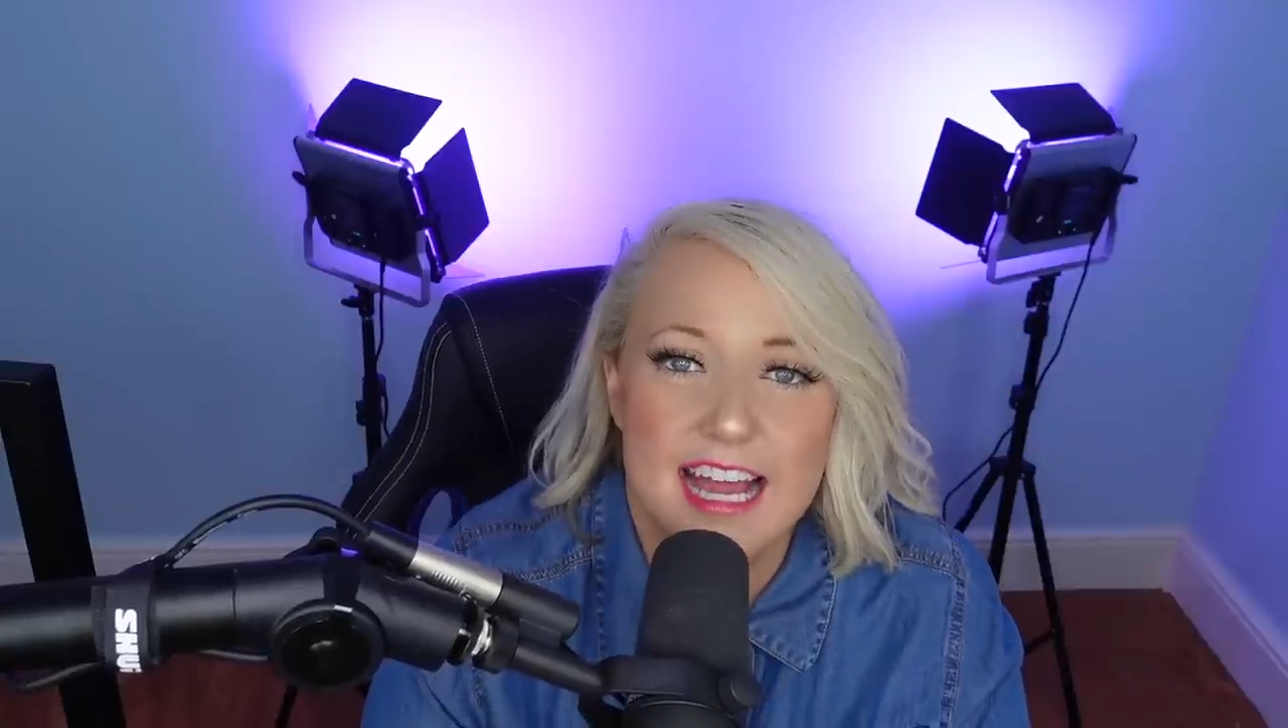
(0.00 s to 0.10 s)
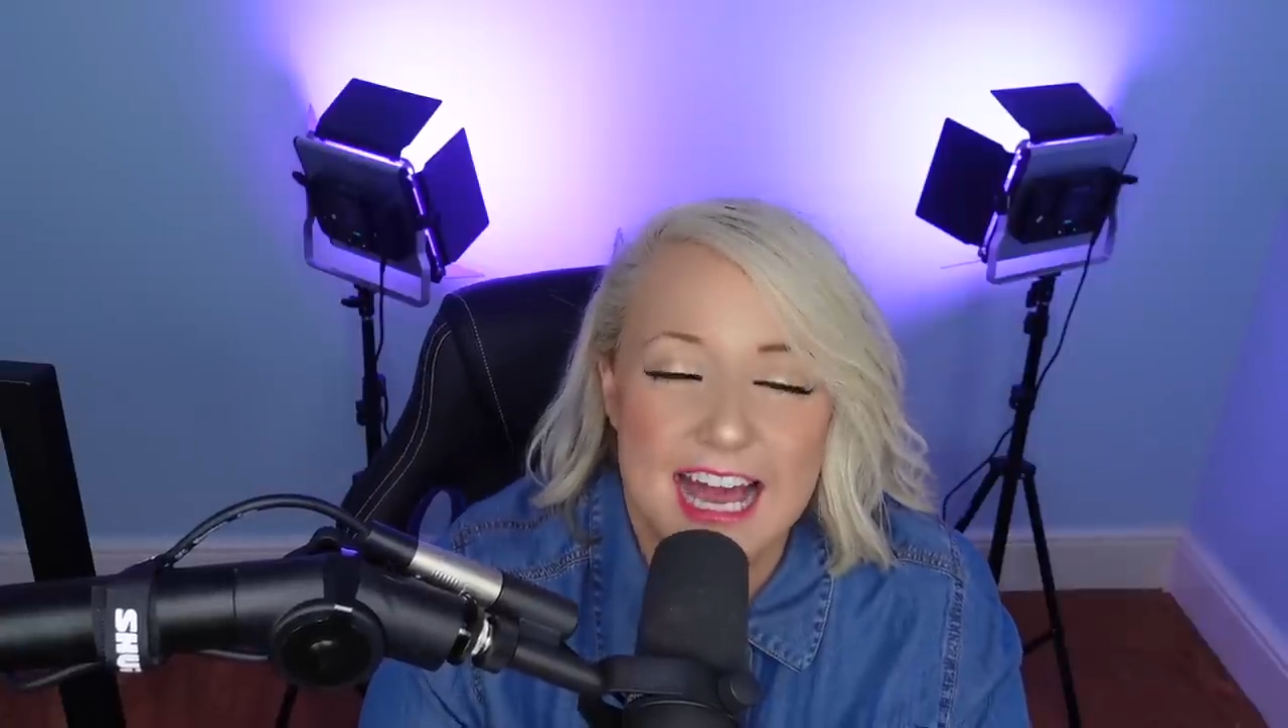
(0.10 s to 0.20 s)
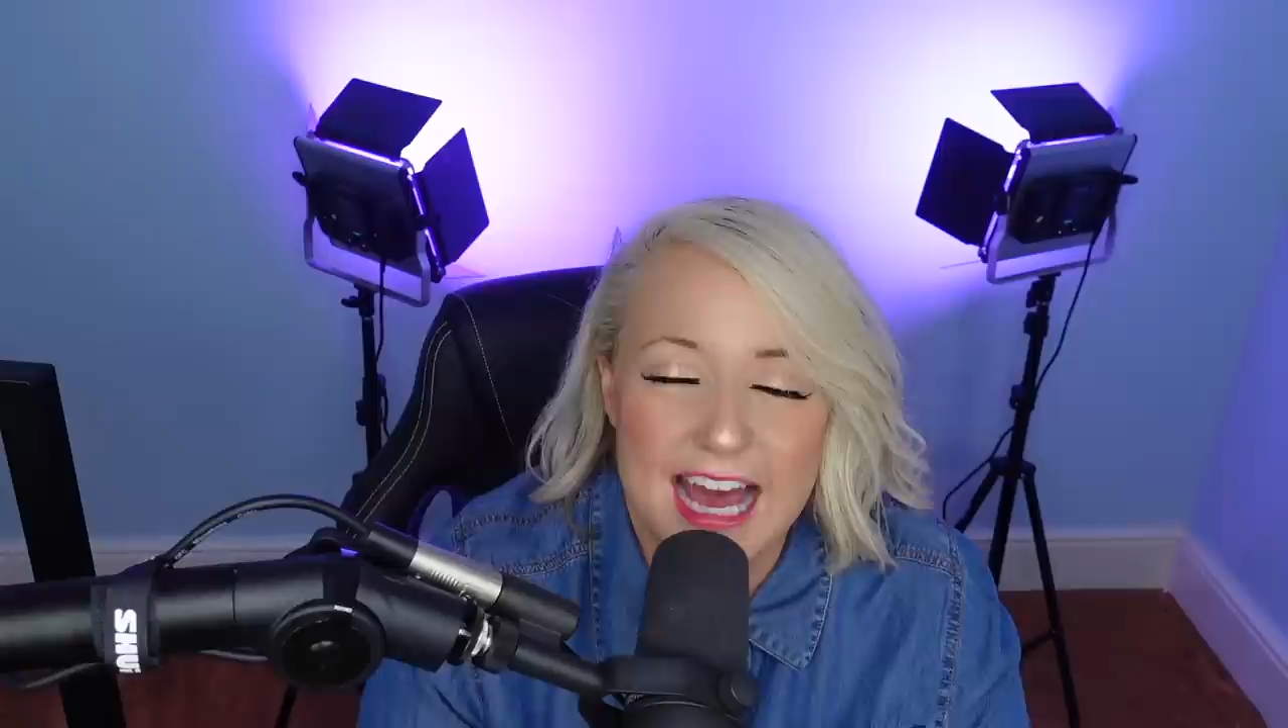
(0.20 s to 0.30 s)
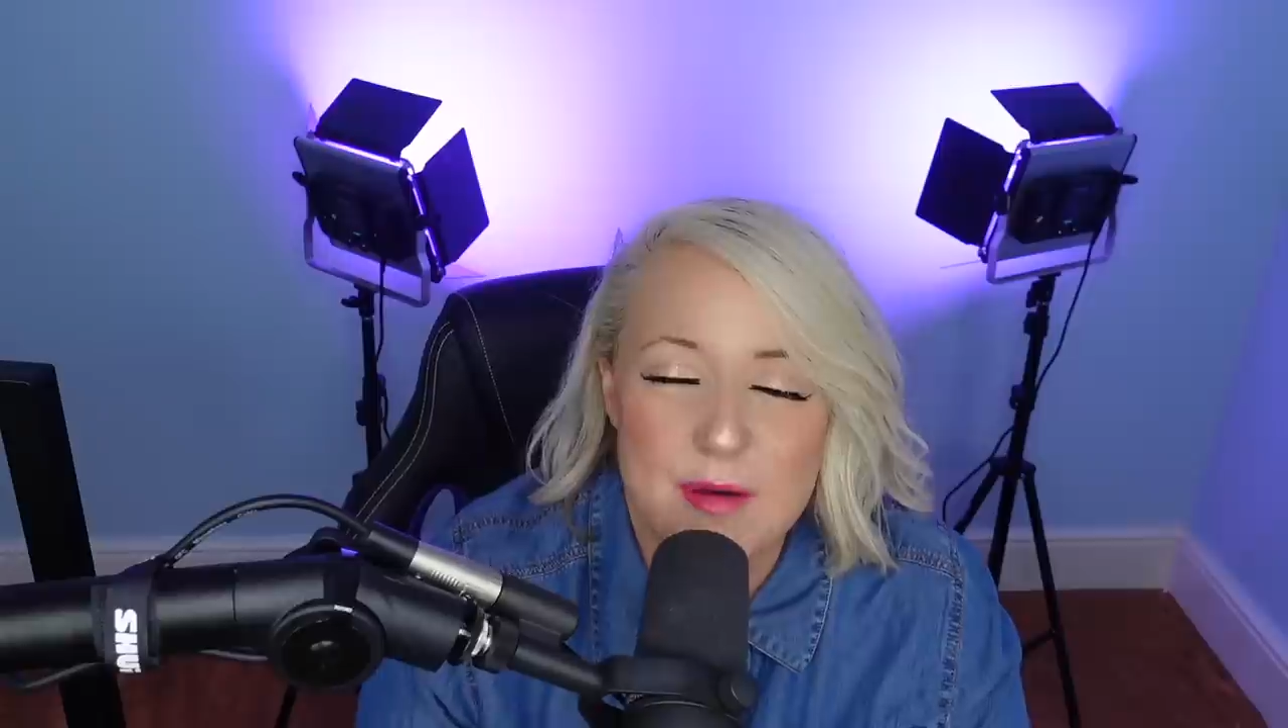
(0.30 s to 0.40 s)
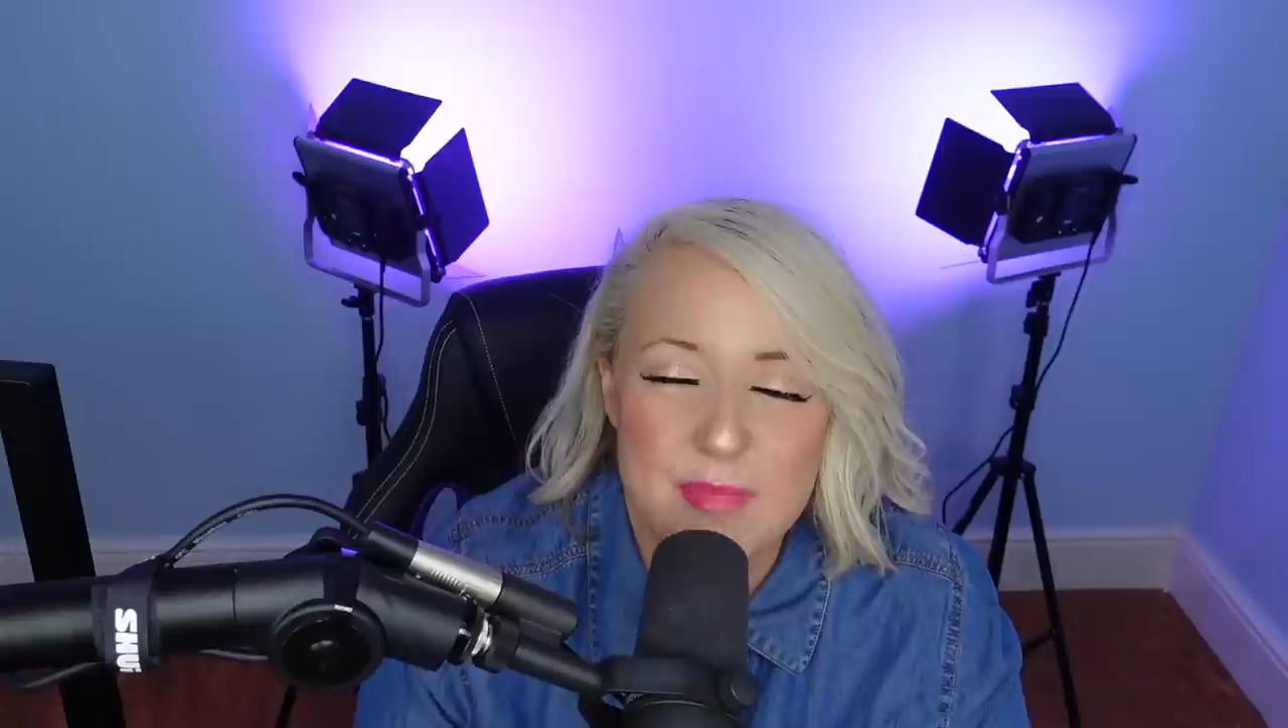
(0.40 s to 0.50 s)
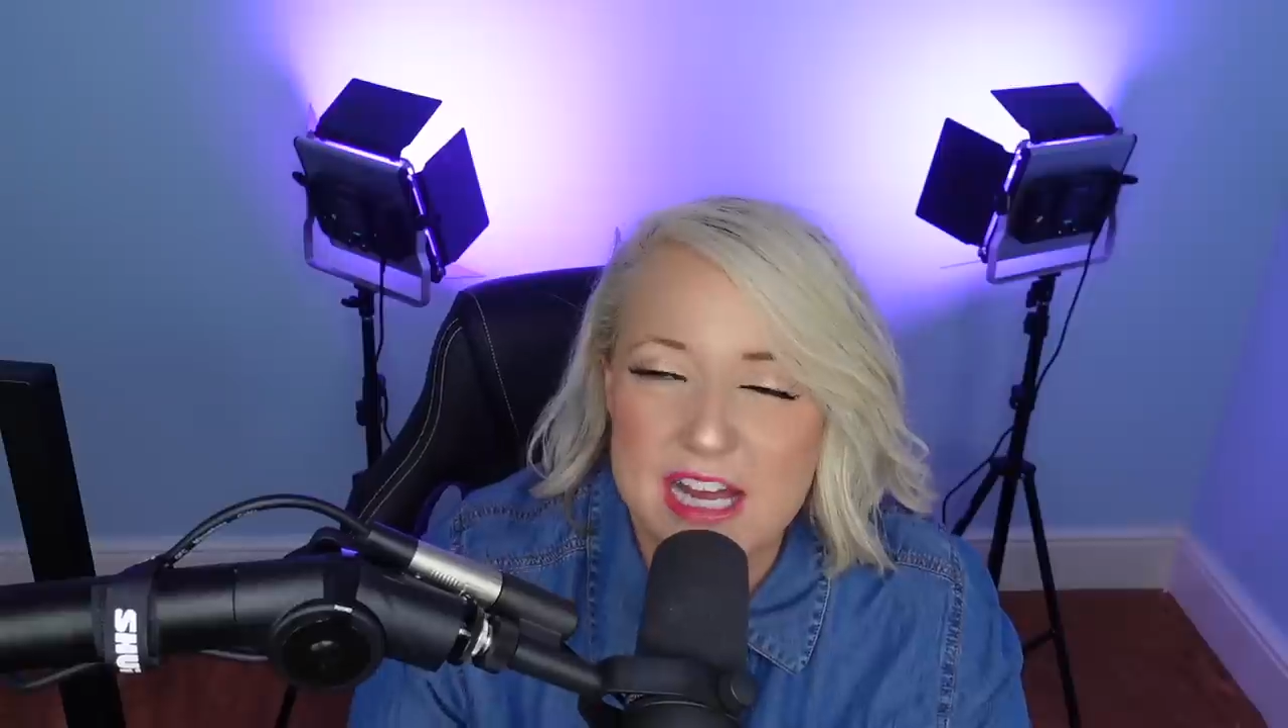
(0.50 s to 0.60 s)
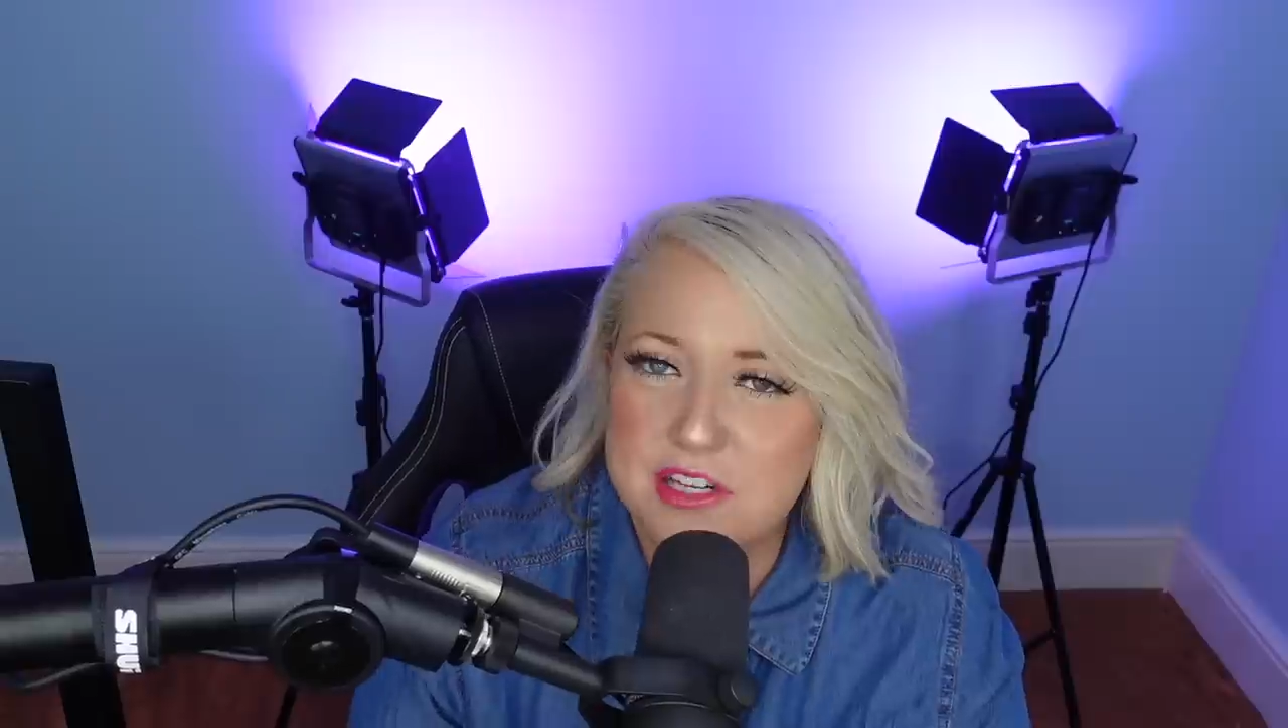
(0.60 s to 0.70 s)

I am